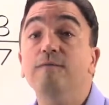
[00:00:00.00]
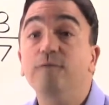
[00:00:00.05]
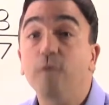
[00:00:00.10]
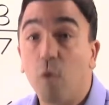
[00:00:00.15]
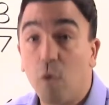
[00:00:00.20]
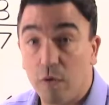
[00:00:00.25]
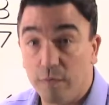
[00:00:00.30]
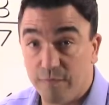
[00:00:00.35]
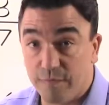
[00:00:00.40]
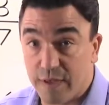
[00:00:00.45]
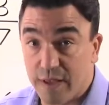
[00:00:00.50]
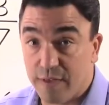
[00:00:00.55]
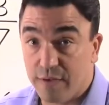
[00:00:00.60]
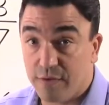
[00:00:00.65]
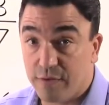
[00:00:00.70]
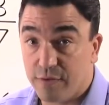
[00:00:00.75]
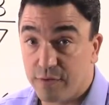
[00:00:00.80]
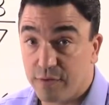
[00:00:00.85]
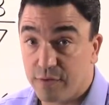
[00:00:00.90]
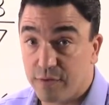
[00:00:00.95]
4
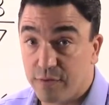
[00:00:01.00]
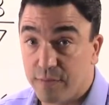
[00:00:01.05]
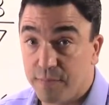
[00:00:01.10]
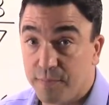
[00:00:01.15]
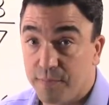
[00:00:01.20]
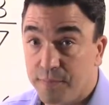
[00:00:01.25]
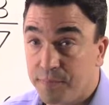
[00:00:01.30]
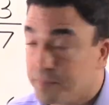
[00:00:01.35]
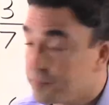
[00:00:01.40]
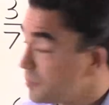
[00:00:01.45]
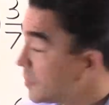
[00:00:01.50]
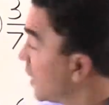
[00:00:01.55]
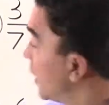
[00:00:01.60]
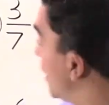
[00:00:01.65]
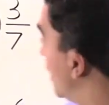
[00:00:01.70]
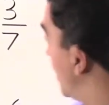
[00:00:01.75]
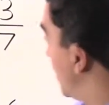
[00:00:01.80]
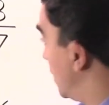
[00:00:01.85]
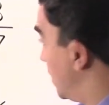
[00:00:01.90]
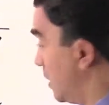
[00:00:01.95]
fifths.
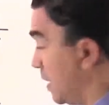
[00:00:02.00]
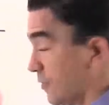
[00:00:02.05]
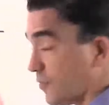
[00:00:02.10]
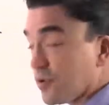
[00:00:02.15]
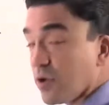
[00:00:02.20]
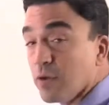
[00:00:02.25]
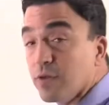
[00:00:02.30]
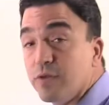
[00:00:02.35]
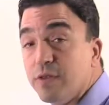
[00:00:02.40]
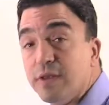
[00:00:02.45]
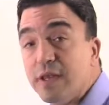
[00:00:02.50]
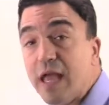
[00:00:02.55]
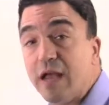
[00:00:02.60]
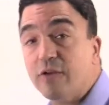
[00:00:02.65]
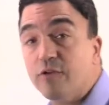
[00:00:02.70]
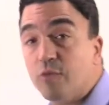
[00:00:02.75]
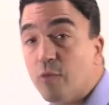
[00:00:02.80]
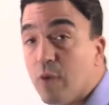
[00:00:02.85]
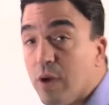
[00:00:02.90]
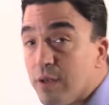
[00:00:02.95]
Let's go to the
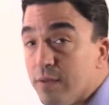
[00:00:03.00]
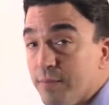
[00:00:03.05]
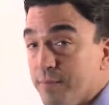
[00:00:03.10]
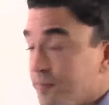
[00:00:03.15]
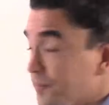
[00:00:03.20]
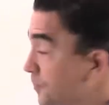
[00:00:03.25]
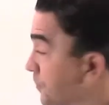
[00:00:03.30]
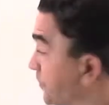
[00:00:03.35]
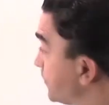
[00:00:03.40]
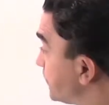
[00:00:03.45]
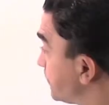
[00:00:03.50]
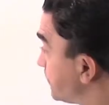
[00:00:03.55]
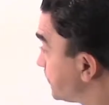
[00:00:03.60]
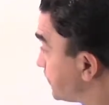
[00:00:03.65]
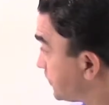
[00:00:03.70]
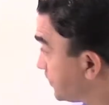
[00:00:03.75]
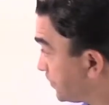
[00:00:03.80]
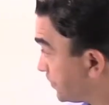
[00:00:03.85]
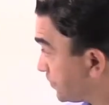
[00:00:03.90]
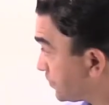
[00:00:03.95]
next one.
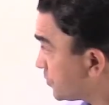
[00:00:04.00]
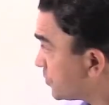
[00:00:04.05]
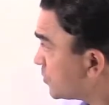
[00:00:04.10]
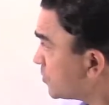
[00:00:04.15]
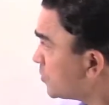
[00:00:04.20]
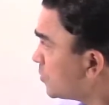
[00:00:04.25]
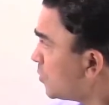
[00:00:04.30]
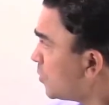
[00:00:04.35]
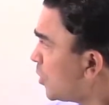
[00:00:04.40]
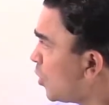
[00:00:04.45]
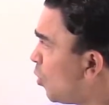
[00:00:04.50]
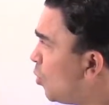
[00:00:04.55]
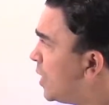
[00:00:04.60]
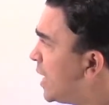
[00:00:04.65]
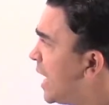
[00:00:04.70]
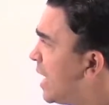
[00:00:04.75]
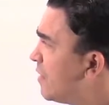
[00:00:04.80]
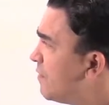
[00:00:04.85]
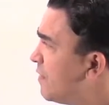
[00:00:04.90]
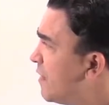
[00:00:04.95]
We
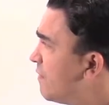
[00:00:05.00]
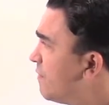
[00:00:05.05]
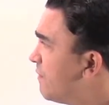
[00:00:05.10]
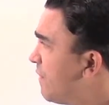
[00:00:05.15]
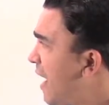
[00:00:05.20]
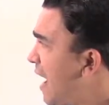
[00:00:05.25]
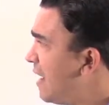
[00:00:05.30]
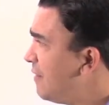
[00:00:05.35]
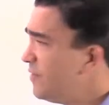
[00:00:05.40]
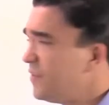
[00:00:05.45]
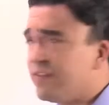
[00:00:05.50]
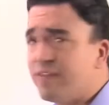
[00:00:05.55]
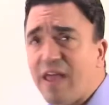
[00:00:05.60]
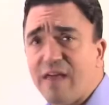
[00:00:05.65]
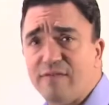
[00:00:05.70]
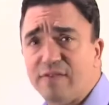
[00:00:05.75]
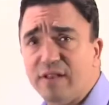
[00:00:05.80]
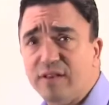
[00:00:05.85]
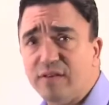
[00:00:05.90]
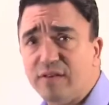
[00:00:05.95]
have 5
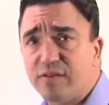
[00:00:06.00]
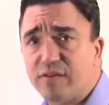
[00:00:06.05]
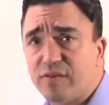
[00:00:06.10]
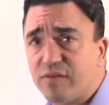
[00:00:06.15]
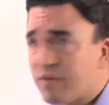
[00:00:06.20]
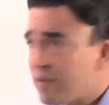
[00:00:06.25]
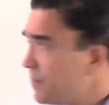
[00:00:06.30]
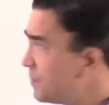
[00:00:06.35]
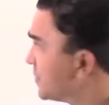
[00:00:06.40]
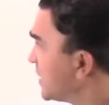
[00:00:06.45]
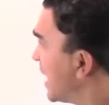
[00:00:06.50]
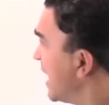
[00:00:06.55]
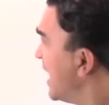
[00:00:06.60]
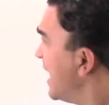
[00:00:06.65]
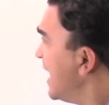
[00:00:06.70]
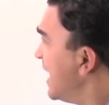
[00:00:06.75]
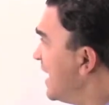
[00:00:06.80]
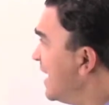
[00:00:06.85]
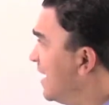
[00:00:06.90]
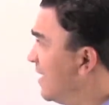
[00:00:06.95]
sevenths
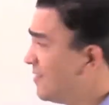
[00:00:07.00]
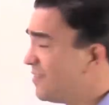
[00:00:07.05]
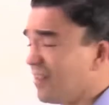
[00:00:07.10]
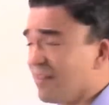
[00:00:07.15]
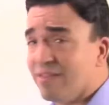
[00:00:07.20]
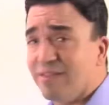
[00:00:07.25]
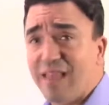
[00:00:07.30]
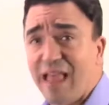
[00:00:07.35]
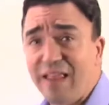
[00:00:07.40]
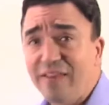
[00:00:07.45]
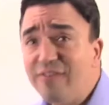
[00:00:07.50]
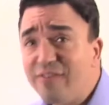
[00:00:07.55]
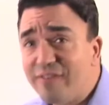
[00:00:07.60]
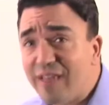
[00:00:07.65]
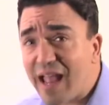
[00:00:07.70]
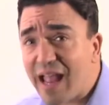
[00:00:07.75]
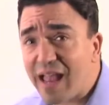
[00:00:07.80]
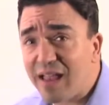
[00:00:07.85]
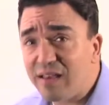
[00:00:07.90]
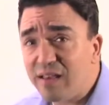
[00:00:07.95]
is less
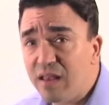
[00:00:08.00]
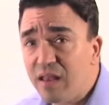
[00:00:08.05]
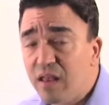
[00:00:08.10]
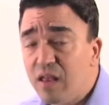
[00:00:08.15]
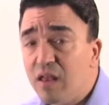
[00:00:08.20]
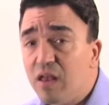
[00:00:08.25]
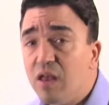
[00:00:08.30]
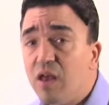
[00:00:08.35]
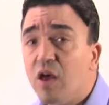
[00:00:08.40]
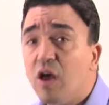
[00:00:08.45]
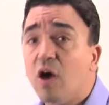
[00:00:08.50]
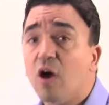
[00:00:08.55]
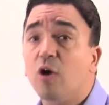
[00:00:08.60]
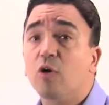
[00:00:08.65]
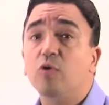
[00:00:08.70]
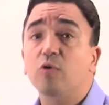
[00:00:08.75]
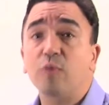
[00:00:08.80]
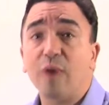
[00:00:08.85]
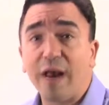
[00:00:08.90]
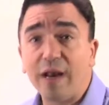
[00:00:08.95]
than
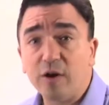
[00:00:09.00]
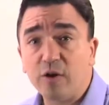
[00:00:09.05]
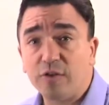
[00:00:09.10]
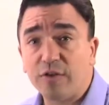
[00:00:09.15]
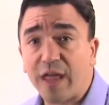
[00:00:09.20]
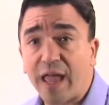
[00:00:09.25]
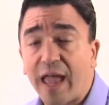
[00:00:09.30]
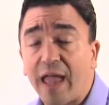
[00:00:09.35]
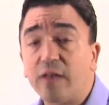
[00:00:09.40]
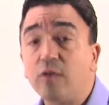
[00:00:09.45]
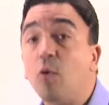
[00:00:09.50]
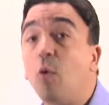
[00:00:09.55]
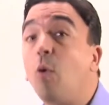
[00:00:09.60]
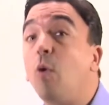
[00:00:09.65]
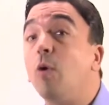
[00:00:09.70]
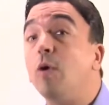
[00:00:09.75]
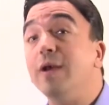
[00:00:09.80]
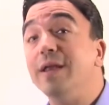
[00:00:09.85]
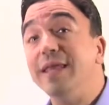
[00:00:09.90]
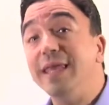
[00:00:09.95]
greater than
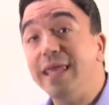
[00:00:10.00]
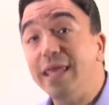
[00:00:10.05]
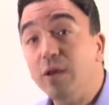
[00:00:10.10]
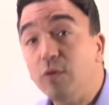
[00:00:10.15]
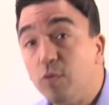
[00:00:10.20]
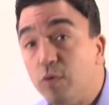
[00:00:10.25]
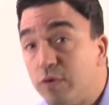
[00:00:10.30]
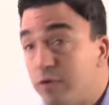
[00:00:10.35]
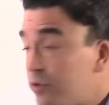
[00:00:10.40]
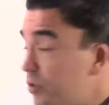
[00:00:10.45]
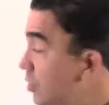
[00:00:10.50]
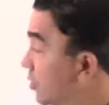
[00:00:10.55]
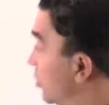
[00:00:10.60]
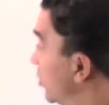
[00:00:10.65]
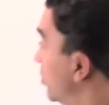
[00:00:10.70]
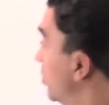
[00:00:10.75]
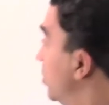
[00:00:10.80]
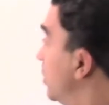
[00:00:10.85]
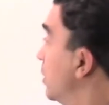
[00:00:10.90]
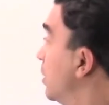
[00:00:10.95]
or equal
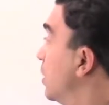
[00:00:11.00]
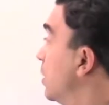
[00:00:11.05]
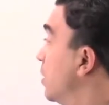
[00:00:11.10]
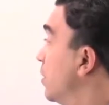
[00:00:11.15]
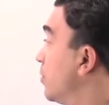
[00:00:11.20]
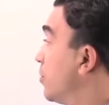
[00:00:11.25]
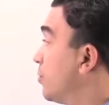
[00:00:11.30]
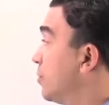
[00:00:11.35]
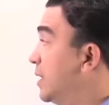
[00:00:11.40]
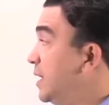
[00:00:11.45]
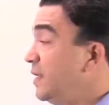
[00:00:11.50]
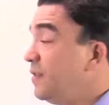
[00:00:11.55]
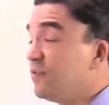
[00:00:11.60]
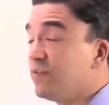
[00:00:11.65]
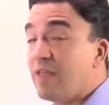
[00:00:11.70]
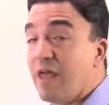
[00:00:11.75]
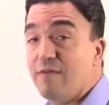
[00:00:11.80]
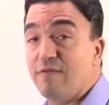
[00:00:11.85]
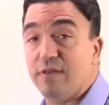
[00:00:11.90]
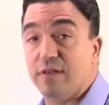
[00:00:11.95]
to 3
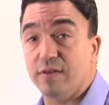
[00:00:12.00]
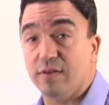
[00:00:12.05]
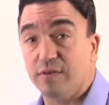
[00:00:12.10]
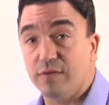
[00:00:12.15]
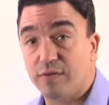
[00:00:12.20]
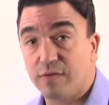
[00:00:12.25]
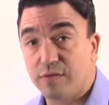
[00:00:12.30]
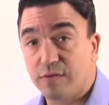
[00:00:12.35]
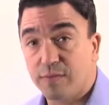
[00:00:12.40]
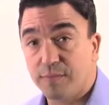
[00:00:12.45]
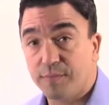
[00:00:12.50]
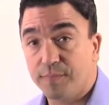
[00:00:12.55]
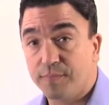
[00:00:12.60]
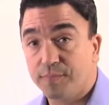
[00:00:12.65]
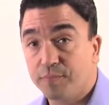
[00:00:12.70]
sevenths.